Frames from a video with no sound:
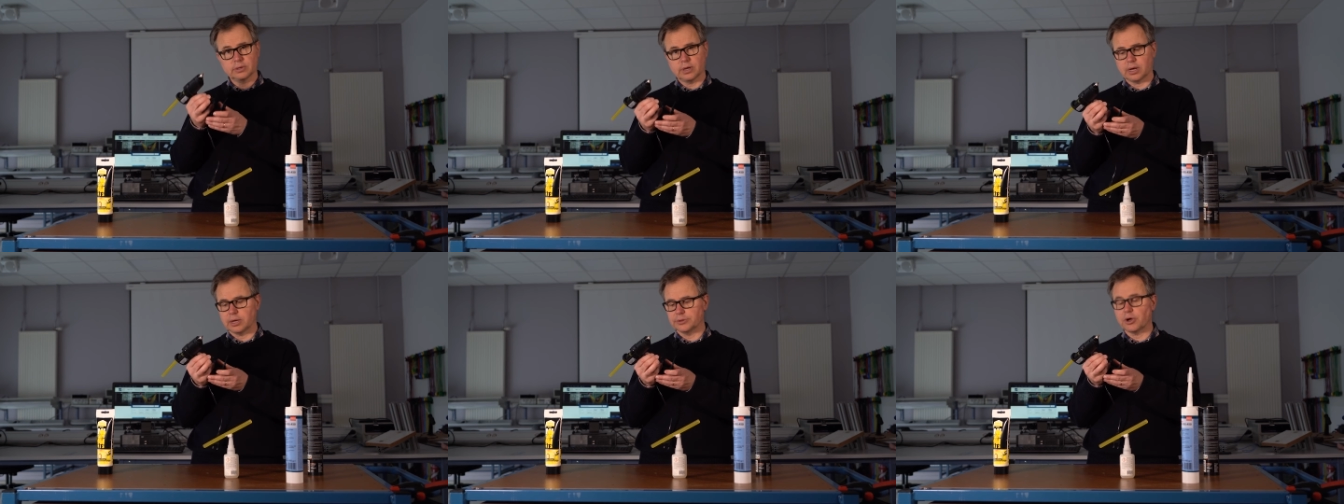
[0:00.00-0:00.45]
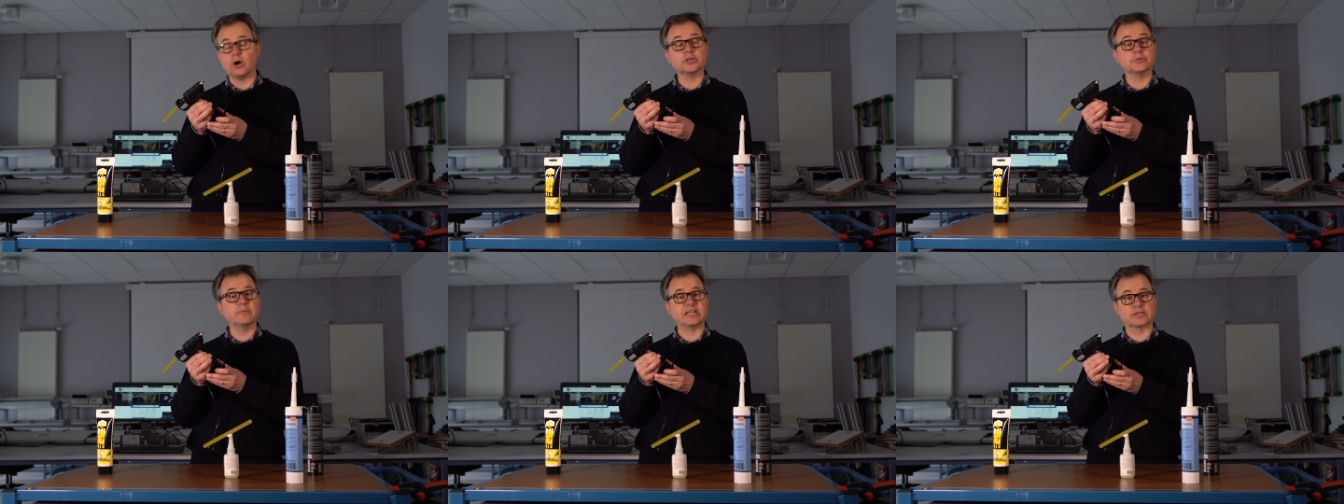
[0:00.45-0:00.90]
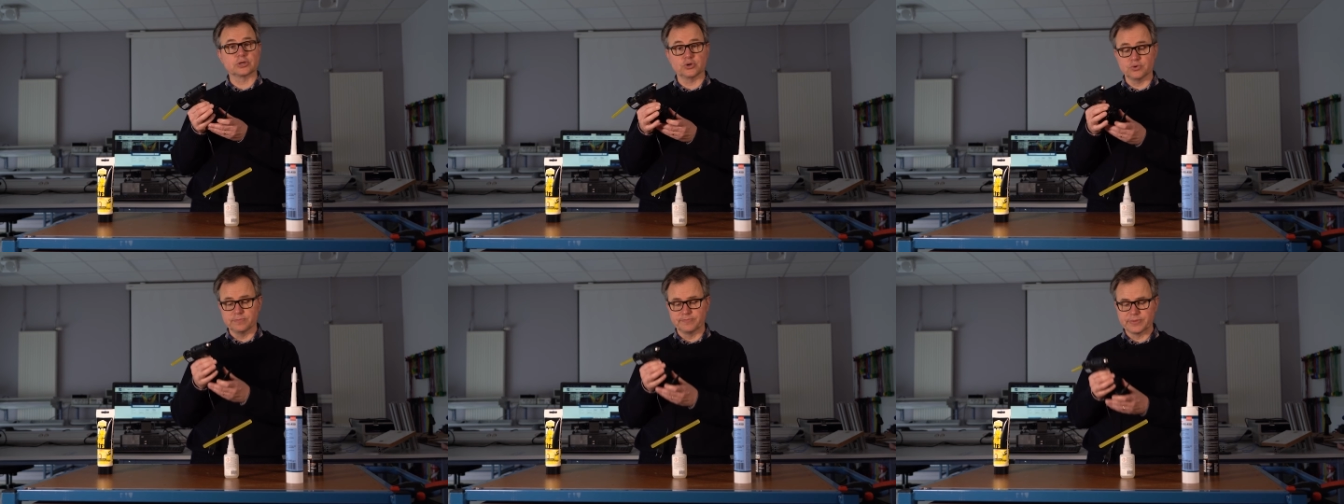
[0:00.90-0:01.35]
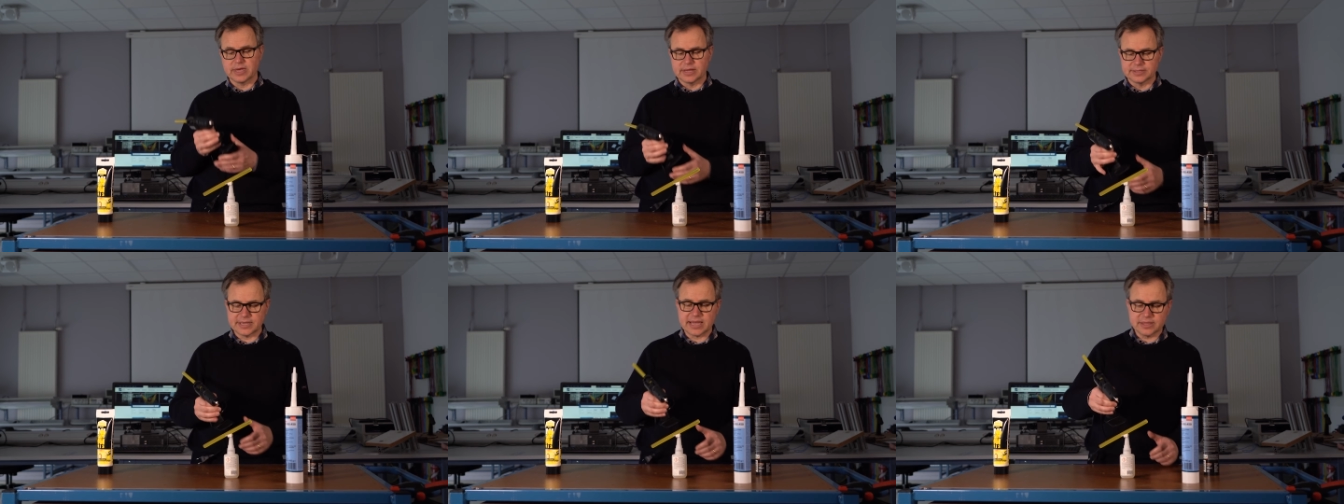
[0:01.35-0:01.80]
the hot melt glue,
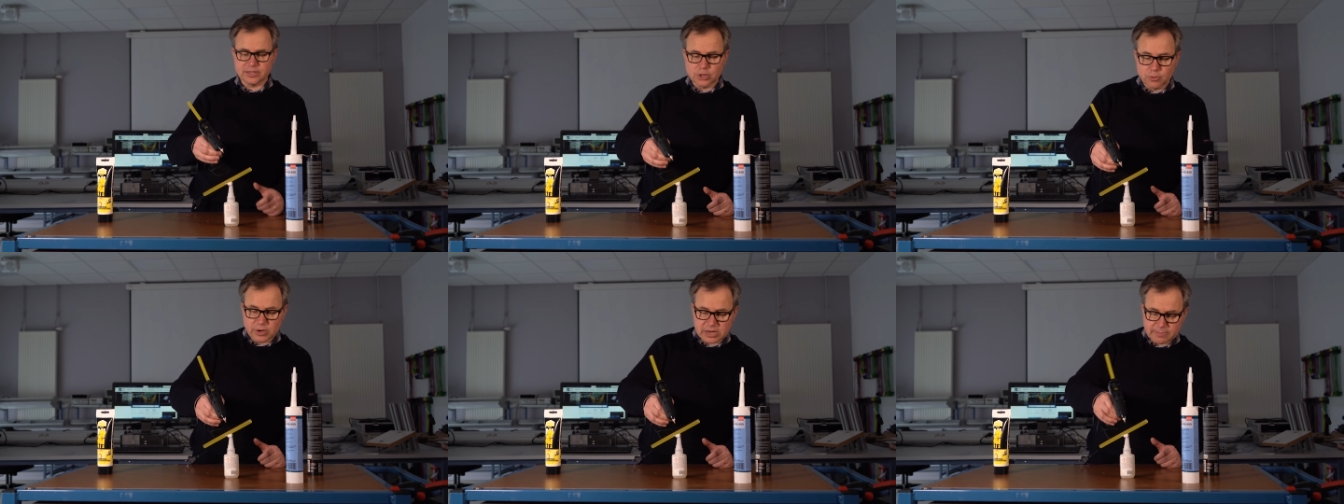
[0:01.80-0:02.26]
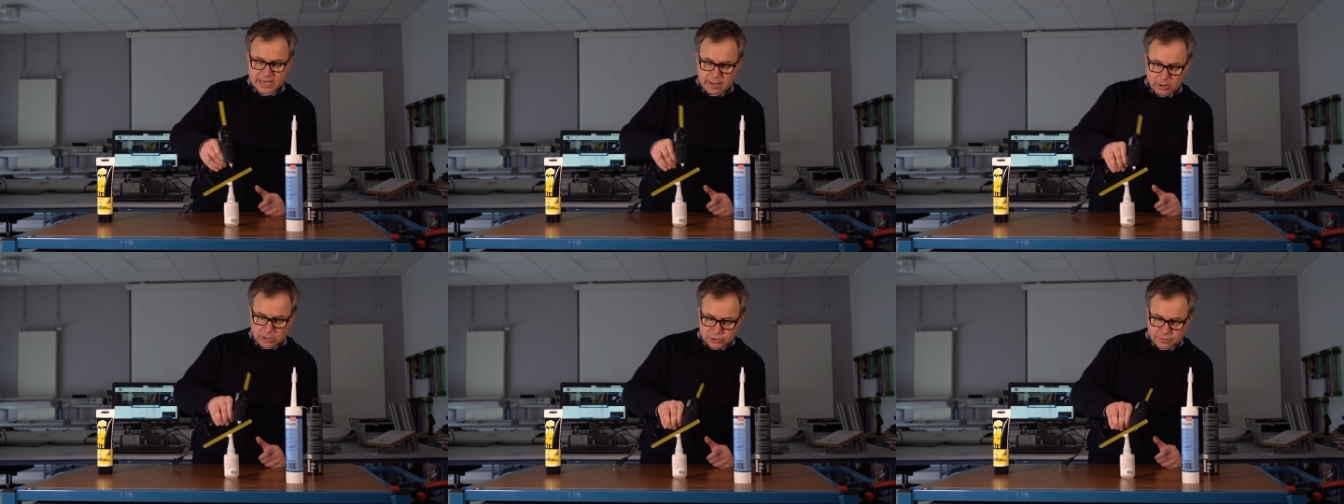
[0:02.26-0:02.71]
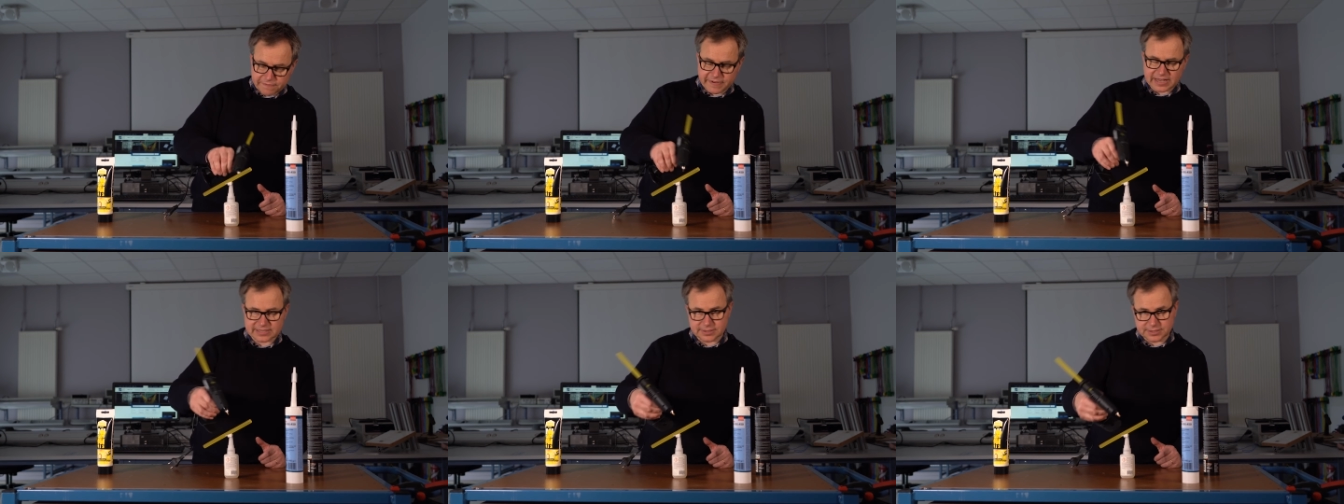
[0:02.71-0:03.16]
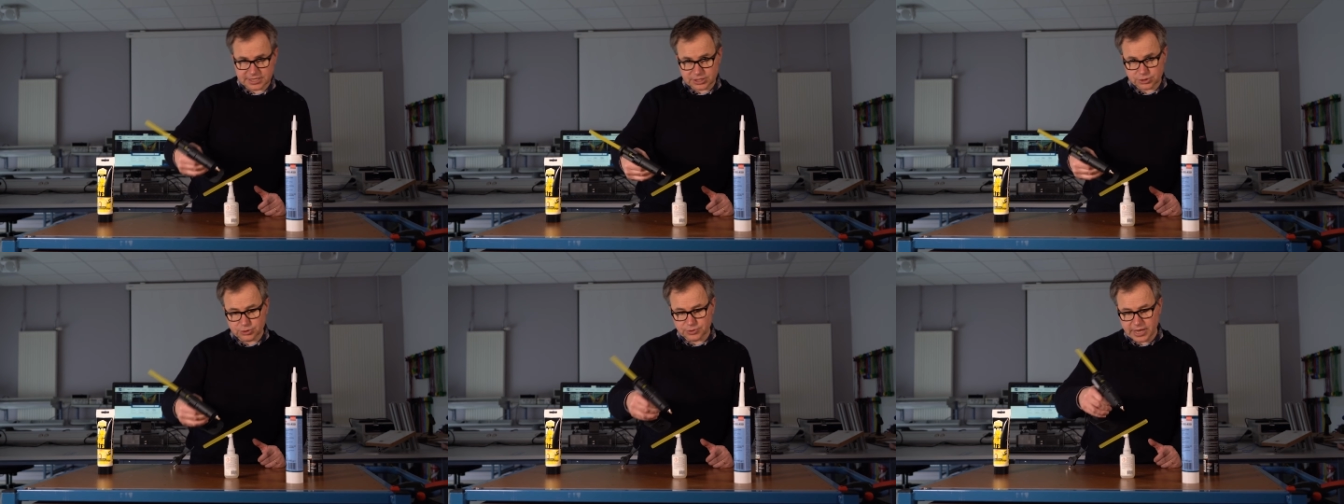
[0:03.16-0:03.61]
then you will be able to fasten
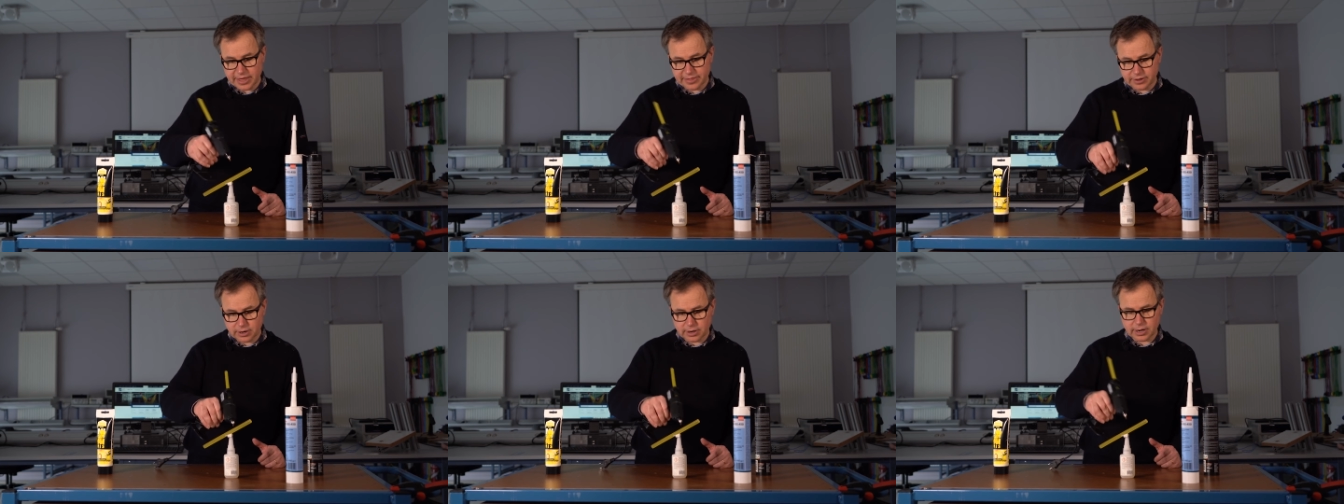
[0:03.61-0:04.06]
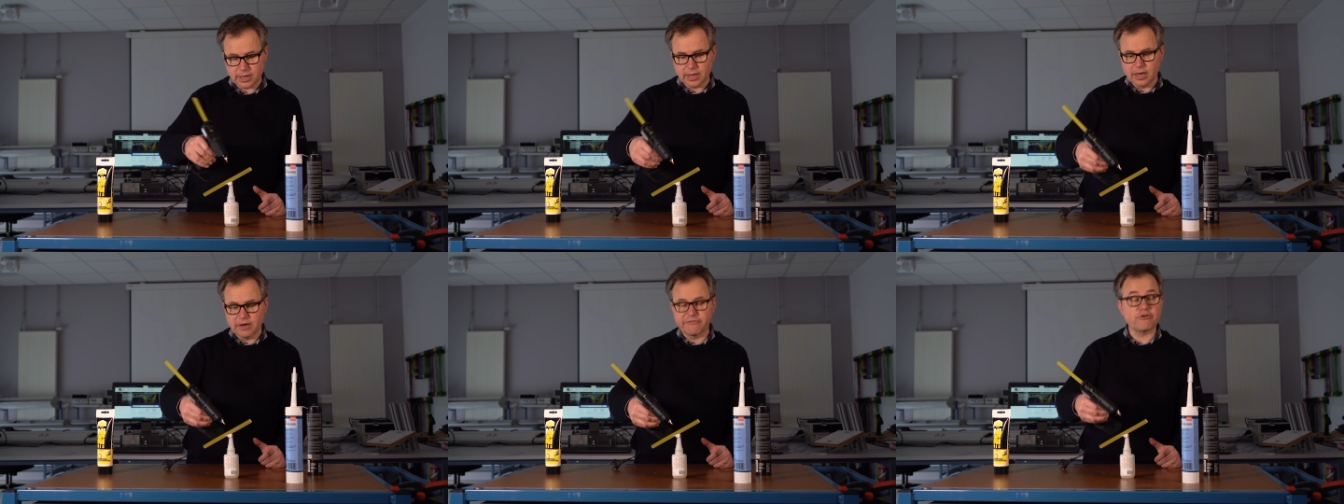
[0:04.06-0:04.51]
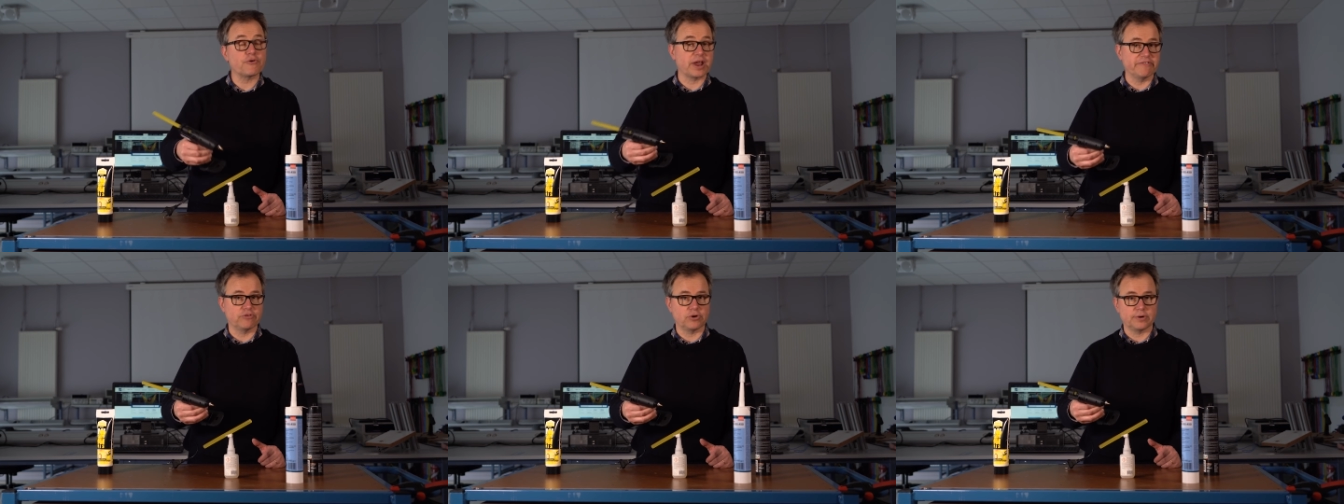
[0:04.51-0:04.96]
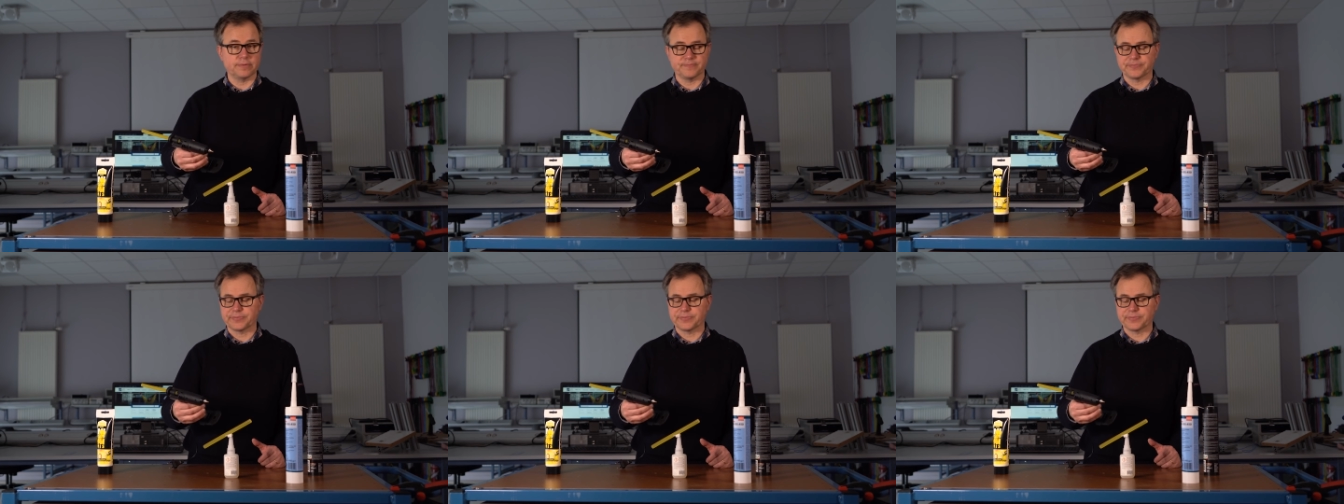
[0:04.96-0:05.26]
it together forever.